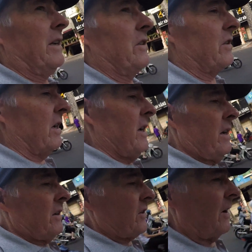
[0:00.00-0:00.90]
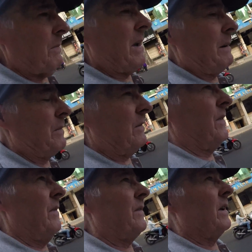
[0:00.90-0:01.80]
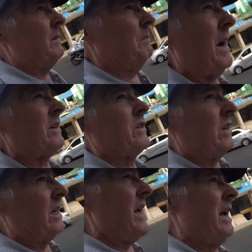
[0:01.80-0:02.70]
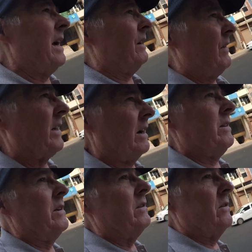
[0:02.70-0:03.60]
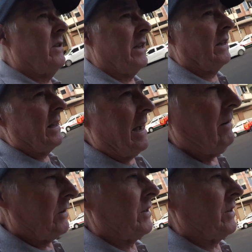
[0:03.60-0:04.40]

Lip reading: is top it up with 15 bucks a year if I don't use the allowance.